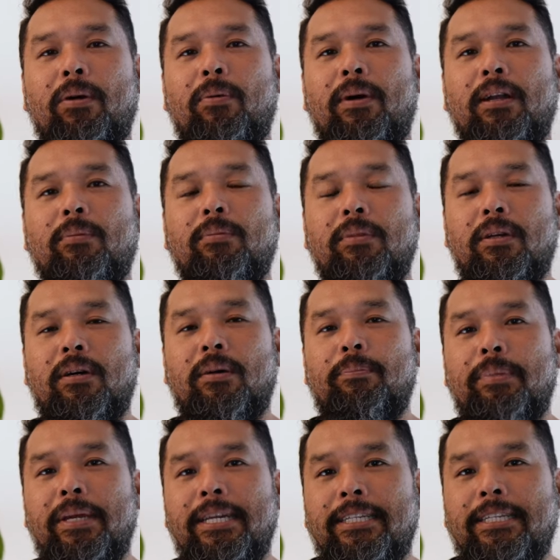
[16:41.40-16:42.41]
one of the
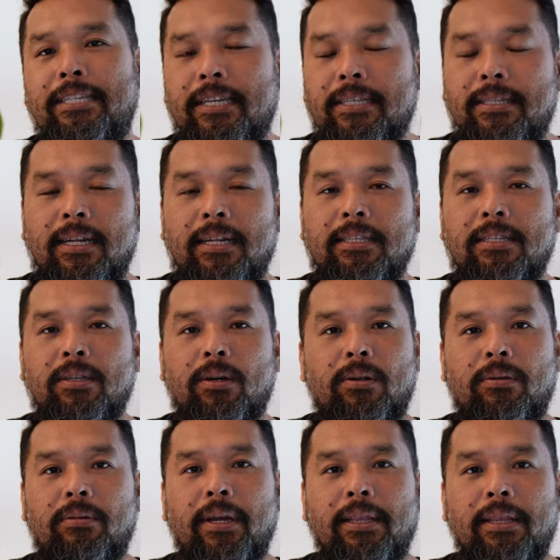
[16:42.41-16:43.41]
beaches that's
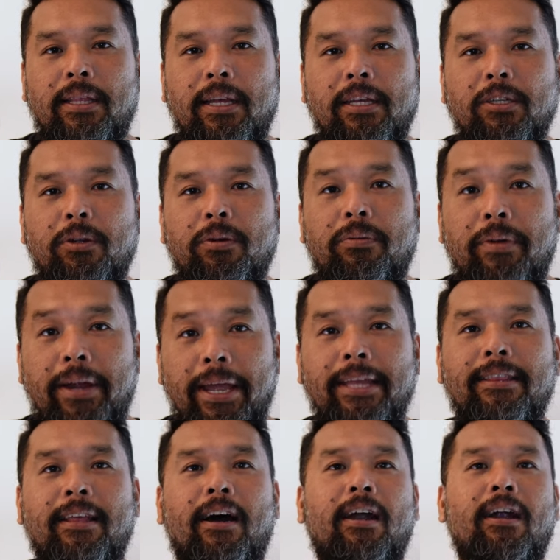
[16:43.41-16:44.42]
already in your
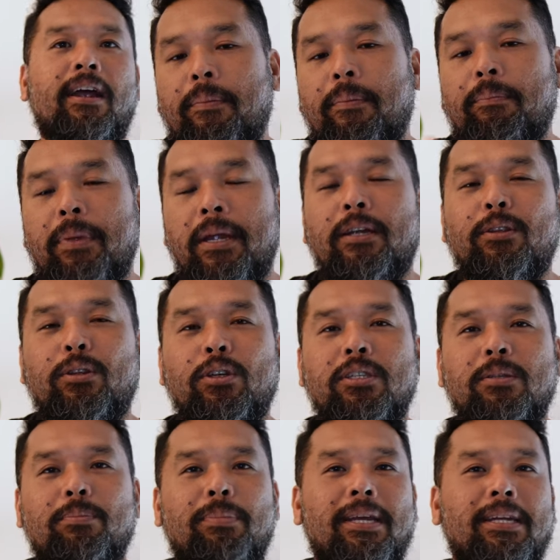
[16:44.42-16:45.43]
radar.
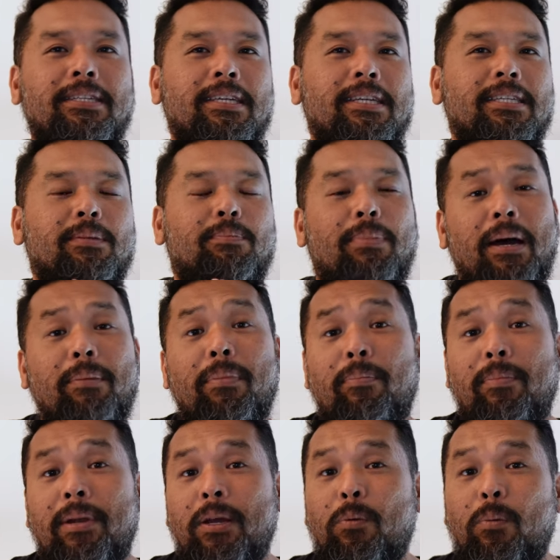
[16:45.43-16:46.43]
Mirtos Beach is
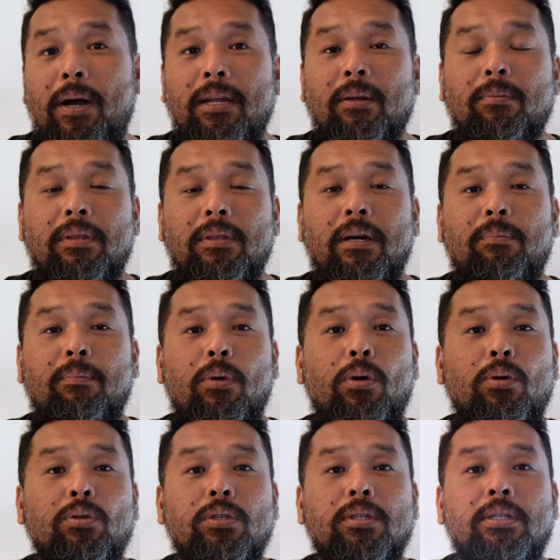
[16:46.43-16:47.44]
probably one of the
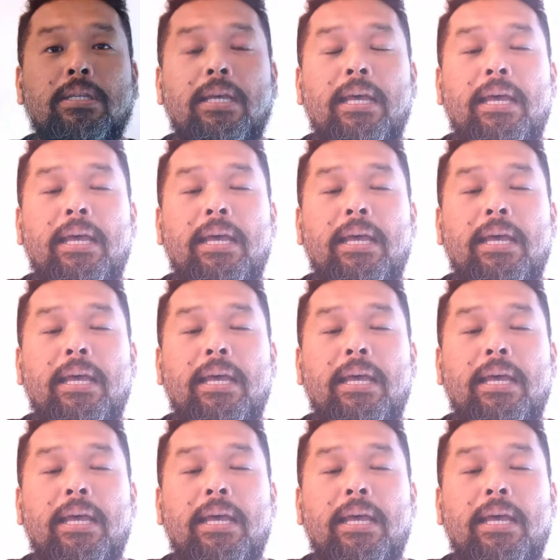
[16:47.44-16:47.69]
most